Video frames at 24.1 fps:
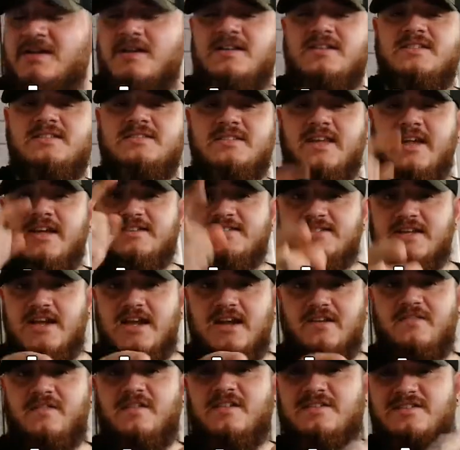Stay
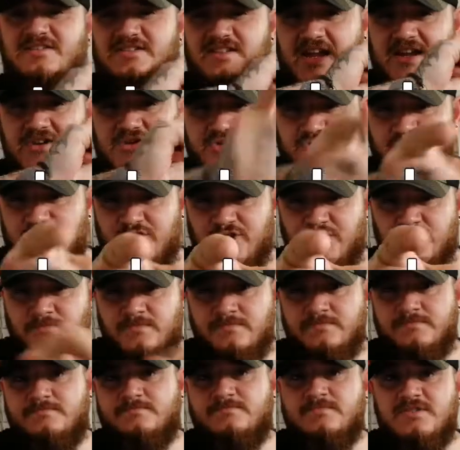safe, stay true,
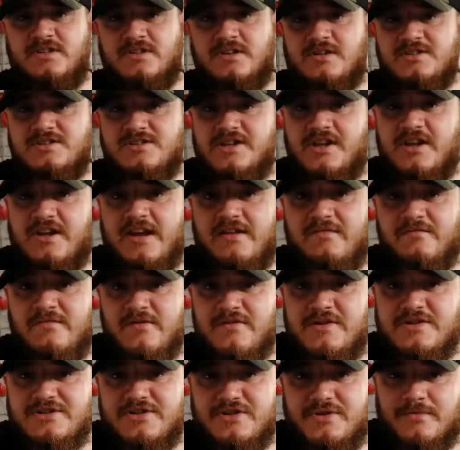and I'll see you again
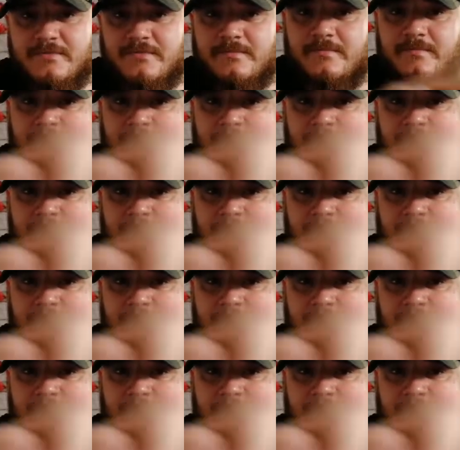very soon.